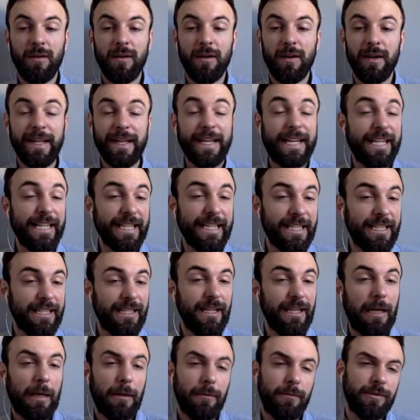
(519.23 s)
Ing,
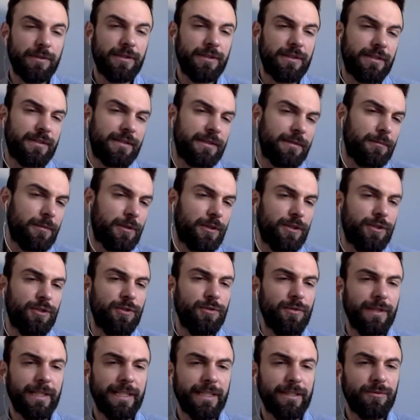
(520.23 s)
which is similar
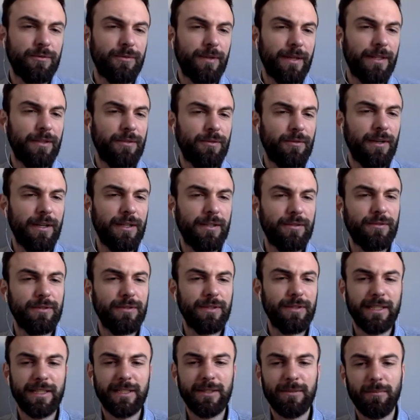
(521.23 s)
to indo, ando
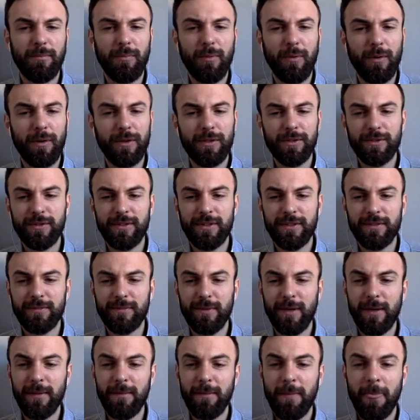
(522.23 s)
in Portuguese,
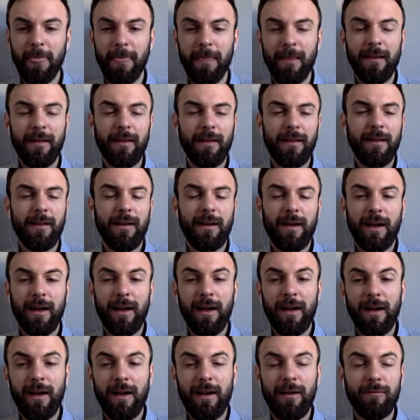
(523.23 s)
right?
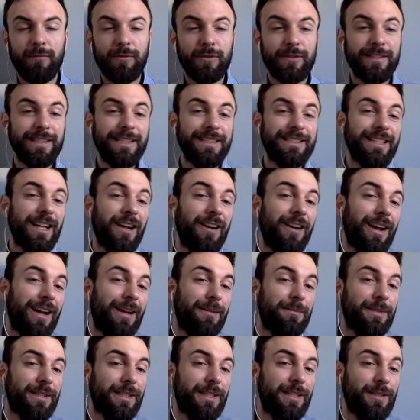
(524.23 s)
Você estava
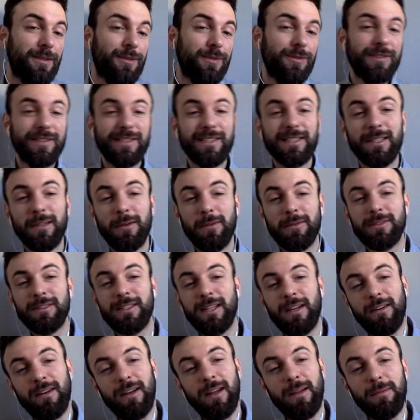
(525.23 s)
caminhando? Sim, eu
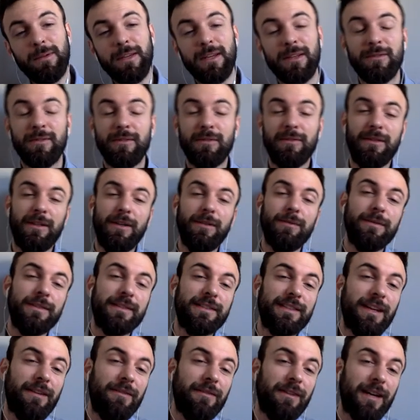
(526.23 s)
estava caminhando. Eu não
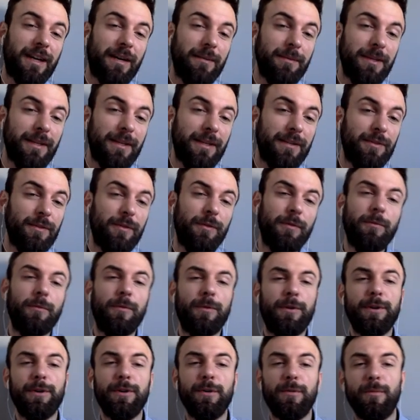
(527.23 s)
estava caminhando.
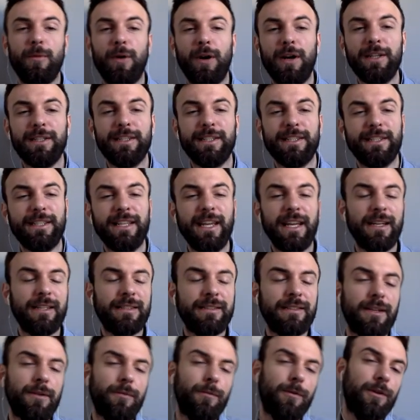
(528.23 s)
Were you walking?
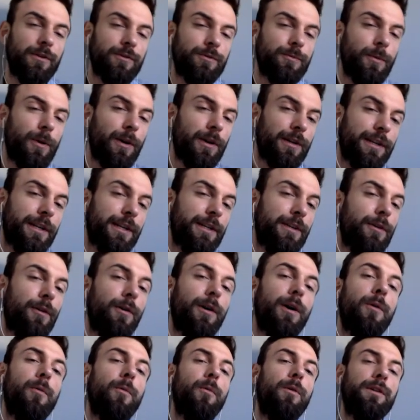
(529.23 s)
Yes, I was walking. No,
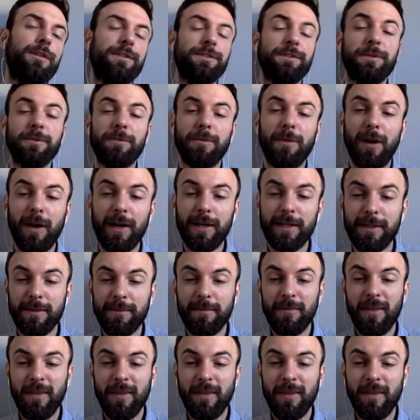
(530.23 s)
I wasn't walking.